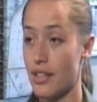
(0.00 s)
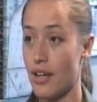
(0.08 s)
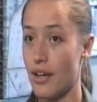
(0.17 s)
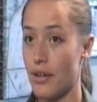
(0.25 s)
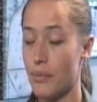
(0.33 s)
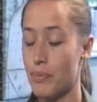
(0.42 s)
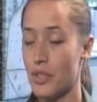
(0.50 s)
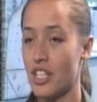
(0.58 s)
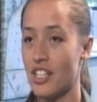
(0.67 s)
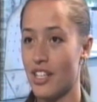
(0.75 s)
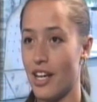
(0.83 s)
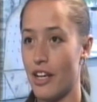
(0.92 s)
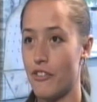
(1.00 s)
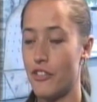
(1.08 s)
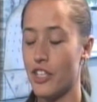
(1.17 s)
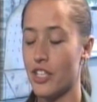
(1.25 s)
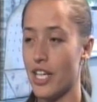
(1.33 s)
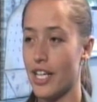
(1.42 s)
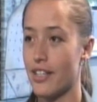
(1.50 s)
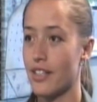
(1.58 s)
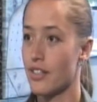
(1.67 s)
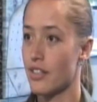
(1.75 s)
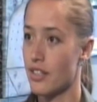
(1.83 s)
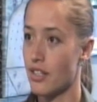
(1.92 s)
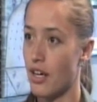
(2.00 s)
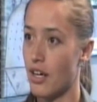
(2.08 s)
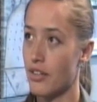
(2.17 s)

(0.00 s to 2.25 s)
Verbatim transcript: um, I feel like the,